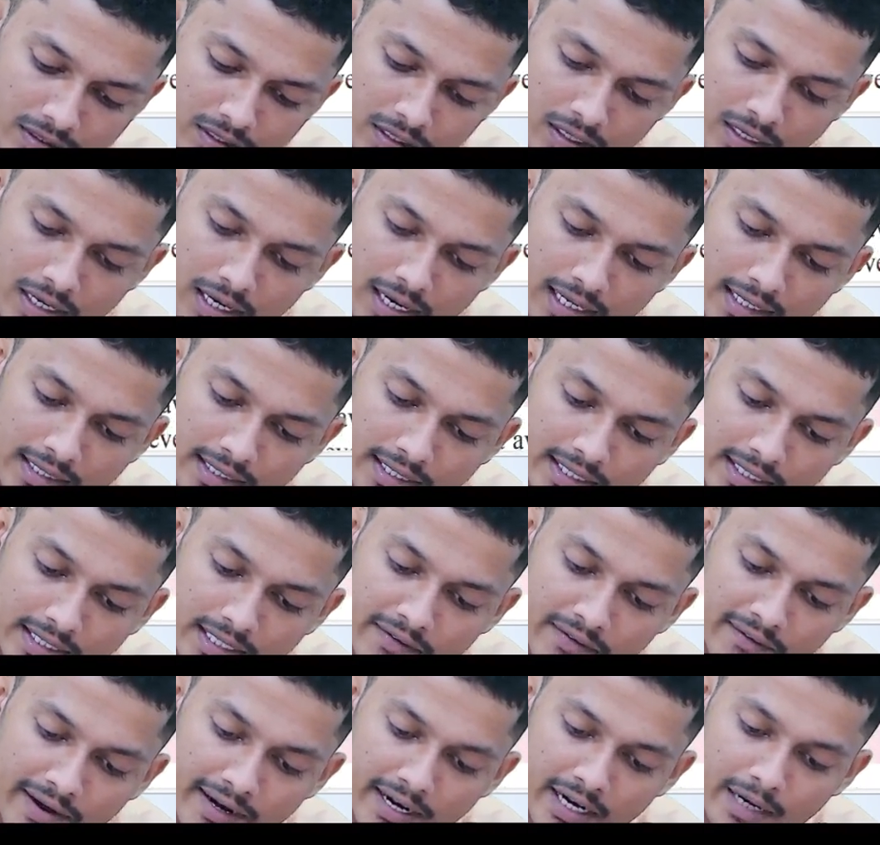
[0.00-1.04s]
And then
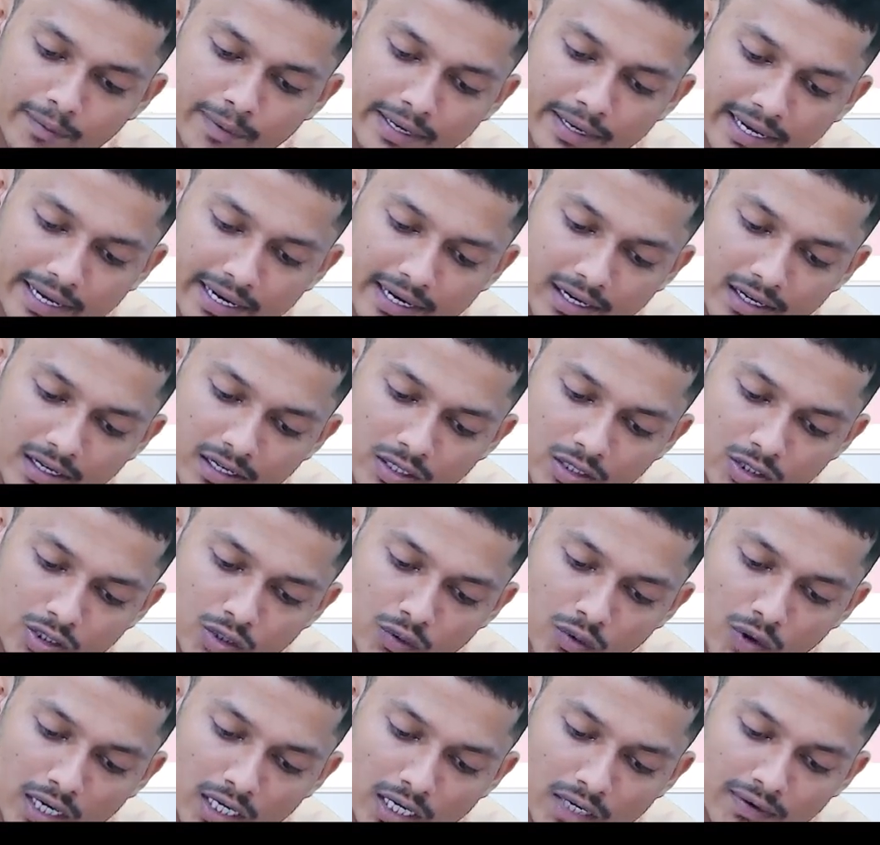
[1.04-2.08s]
divided by n. So
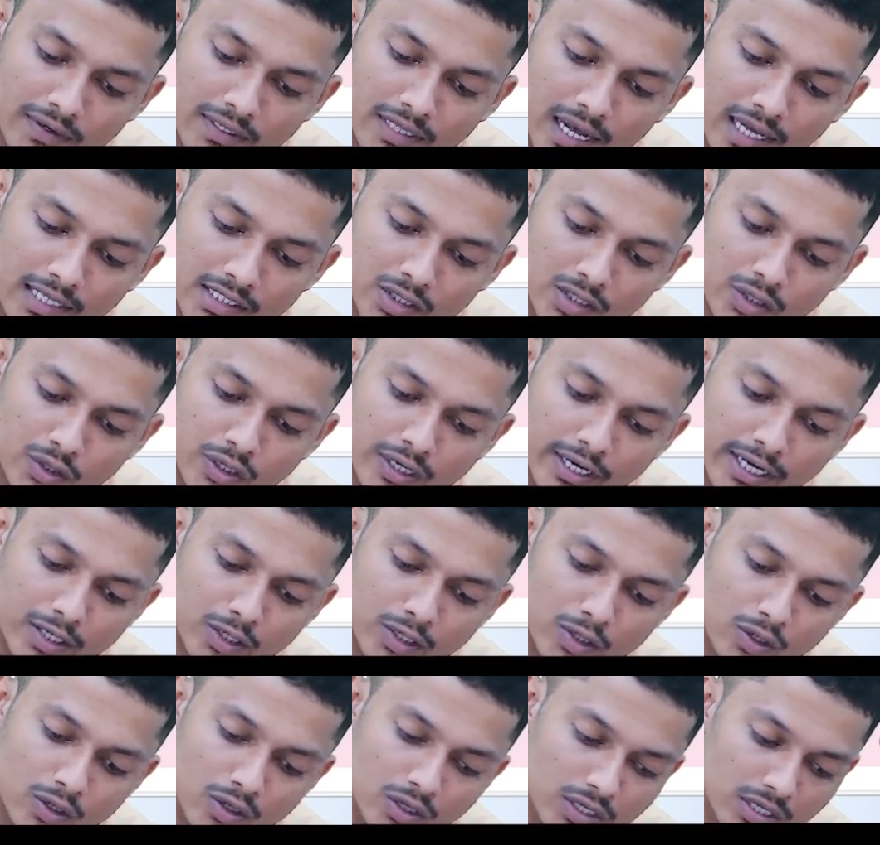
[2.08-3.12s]
whatever the answer you will get,
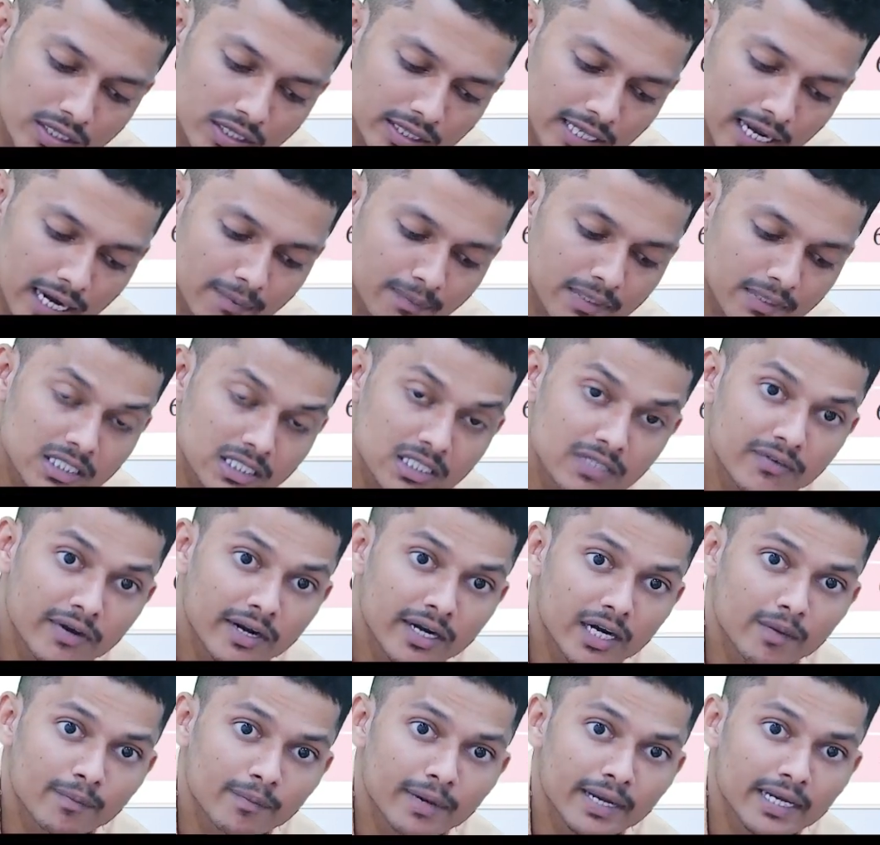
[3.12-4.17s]
no, that must
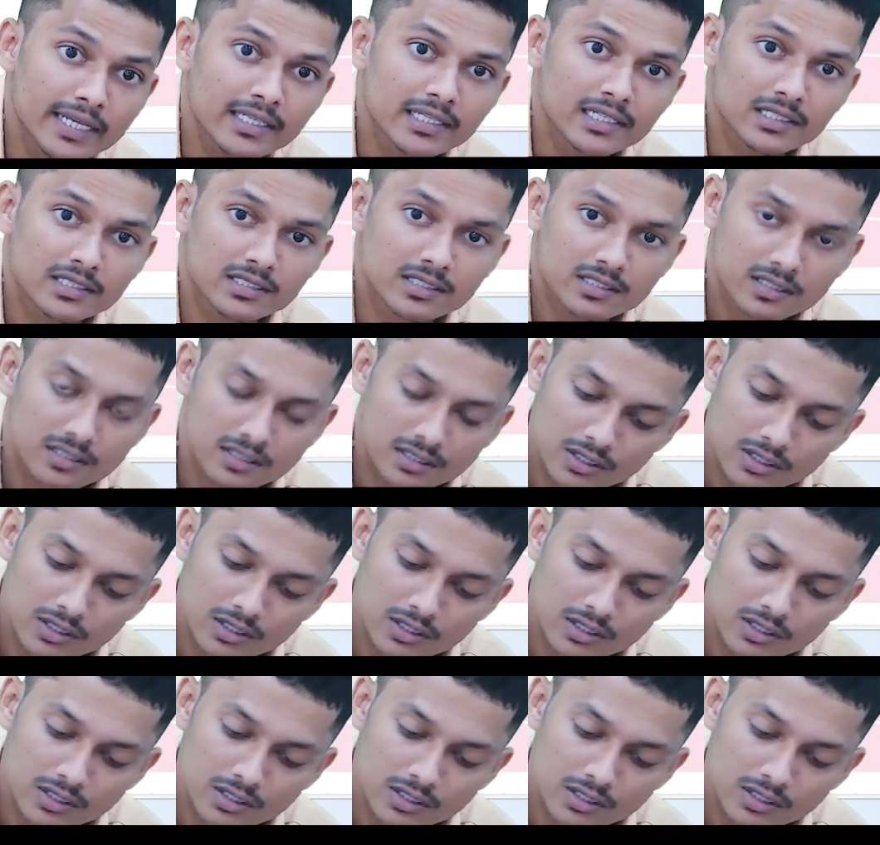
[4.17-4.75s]
divided by this.